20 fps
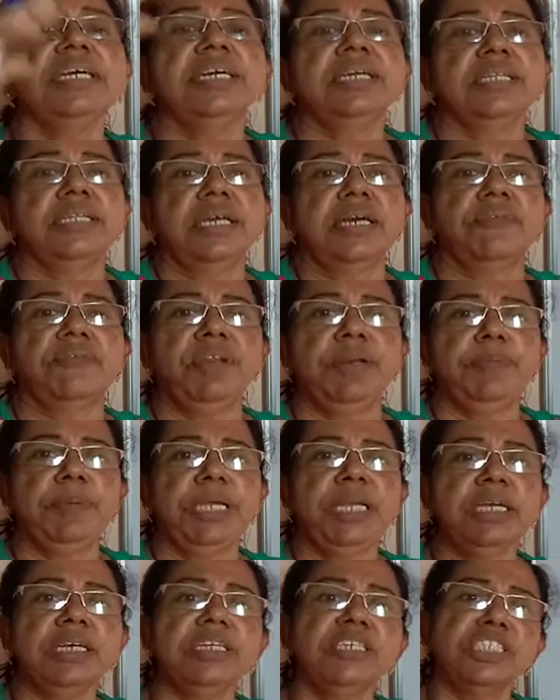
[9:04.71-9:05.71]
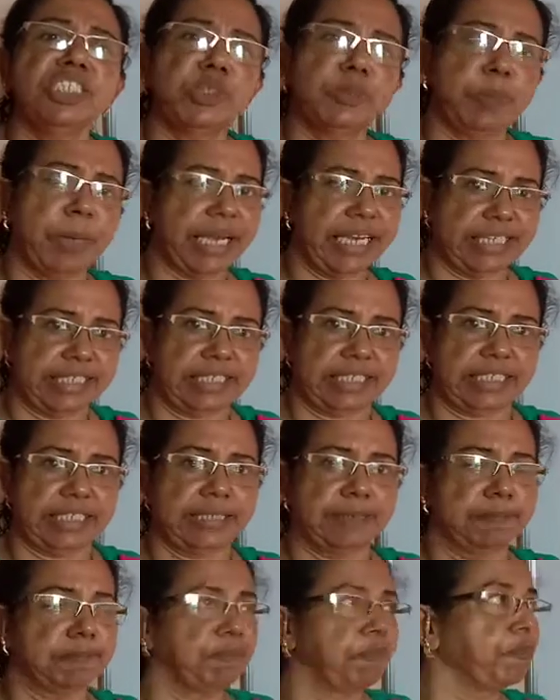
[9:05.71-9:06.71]
there will be
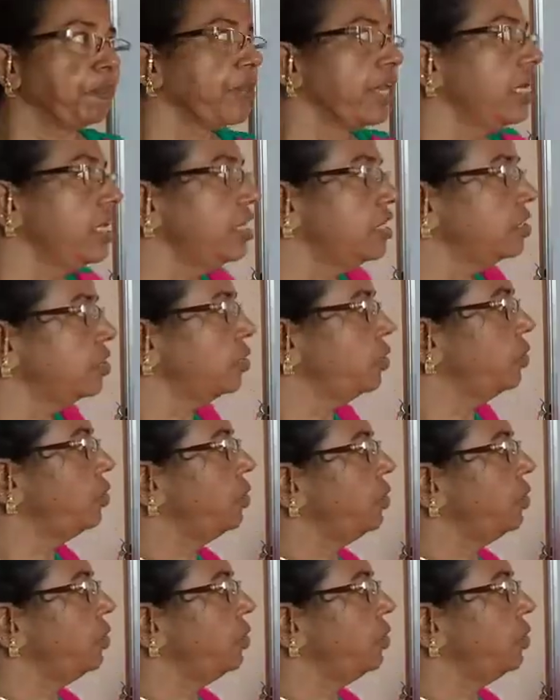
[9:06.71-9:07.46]
space. So